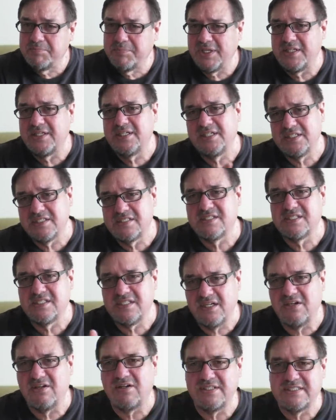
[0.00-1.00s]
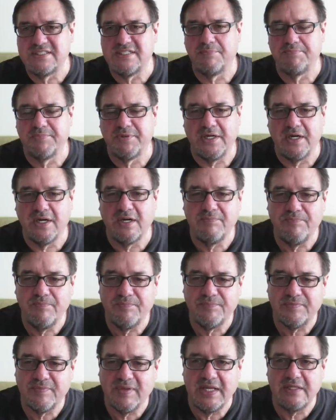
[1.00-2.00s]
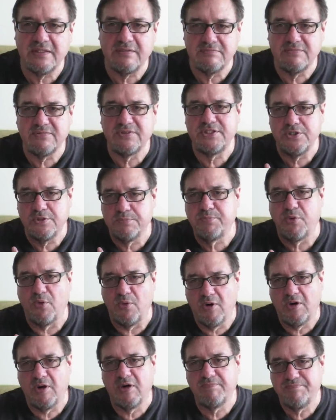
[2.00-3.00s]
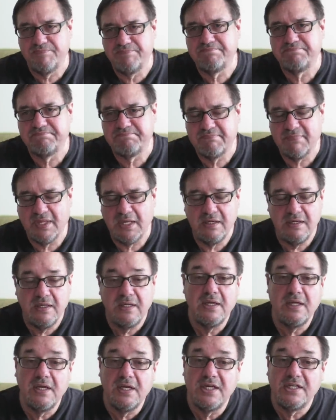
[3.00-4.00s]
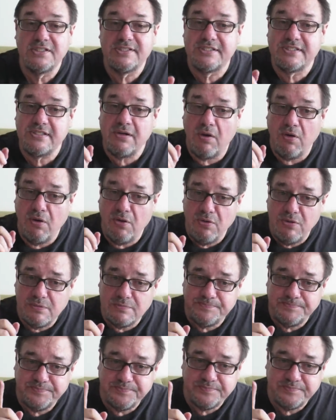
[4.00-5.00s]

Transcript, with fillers: but it's, you know, it's up there. And when you're poor. So,